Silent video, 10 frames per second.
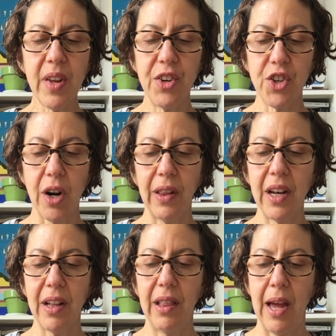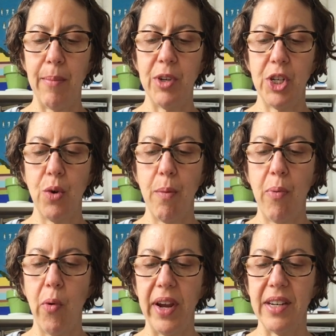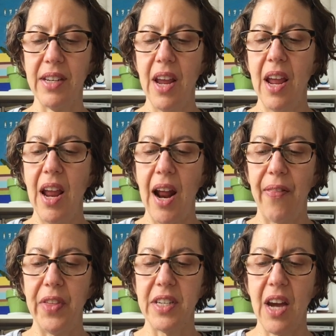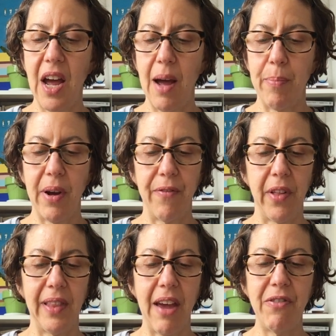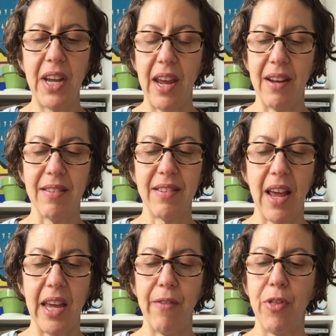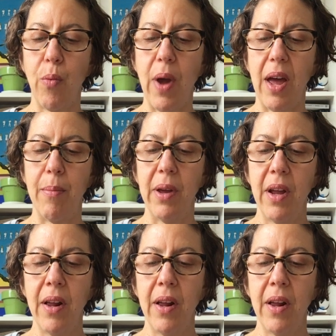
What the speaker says: Charlotte climbed to a point at the top of the left-hand side of the web.